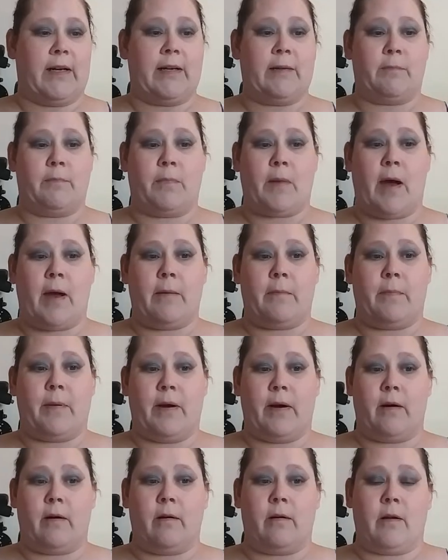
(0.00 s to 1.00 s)
I, I
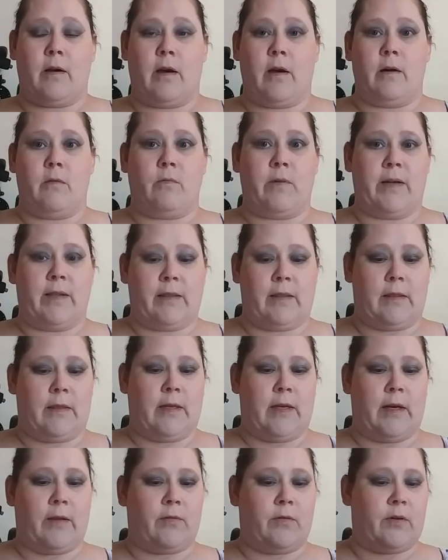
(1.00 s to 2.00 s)
paired uh, with
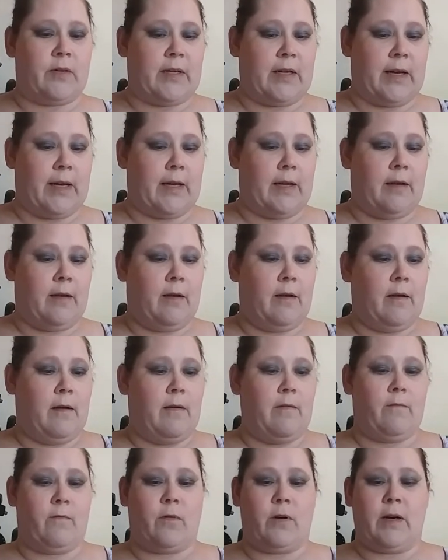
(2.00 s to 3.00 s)
the other day
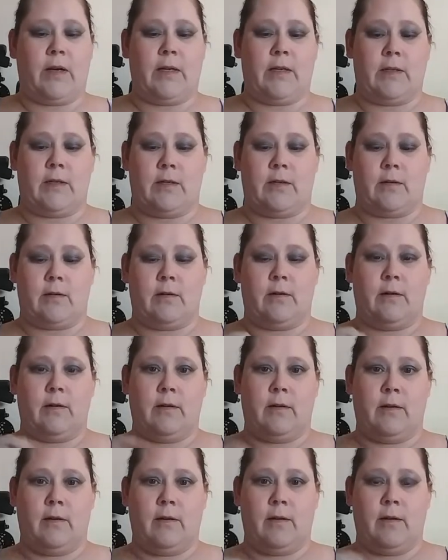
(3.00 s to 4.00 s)
for Easter.
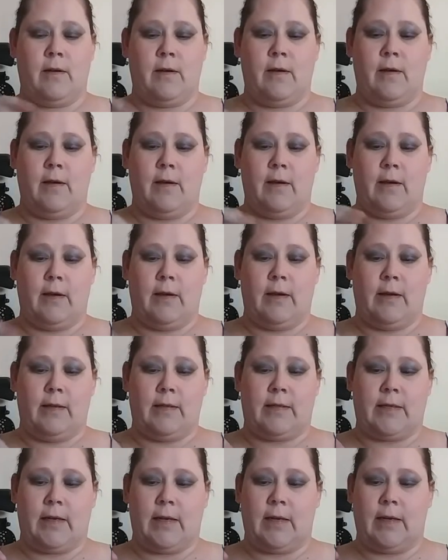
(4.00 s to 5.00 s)
It
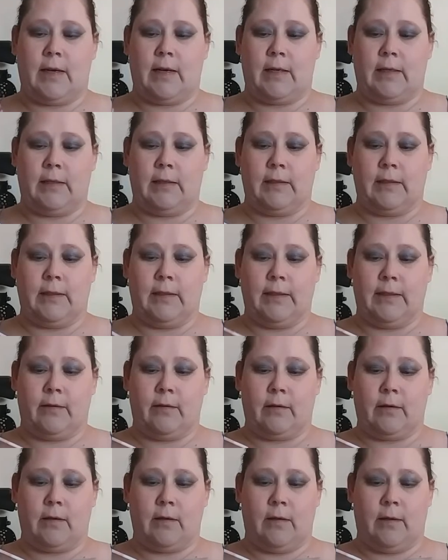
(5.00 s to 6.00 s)
is a
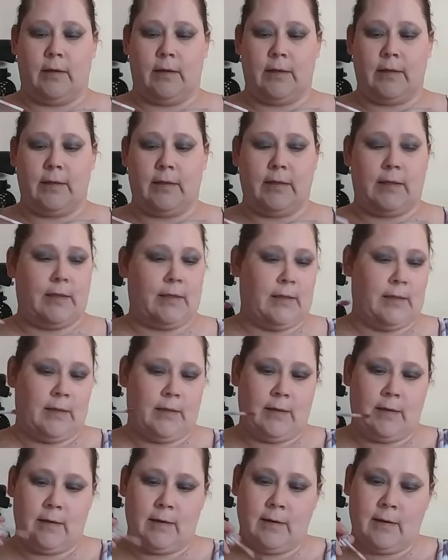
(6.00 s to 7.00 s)
glitter gloss.
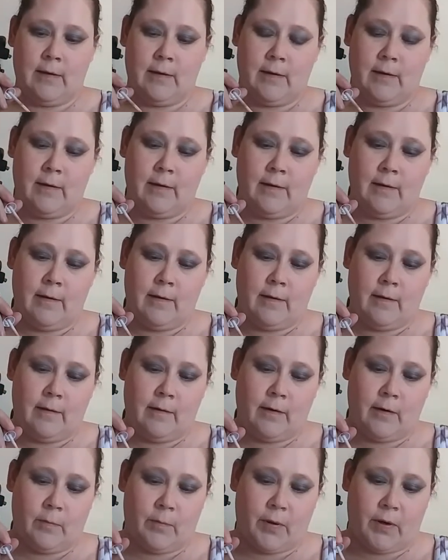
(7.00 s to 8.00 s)

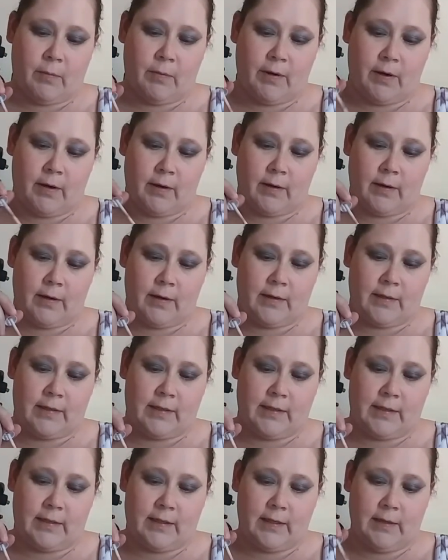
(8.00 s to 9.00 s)
You're probably not going to
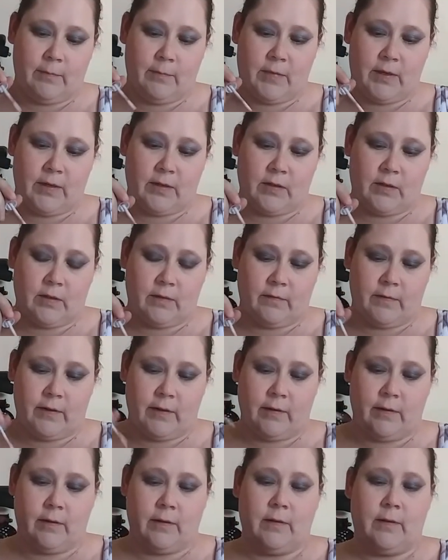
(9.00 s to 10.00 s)
see much of
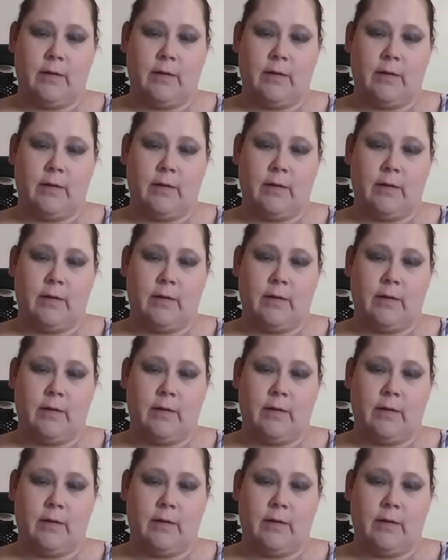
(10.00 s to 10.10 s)
it.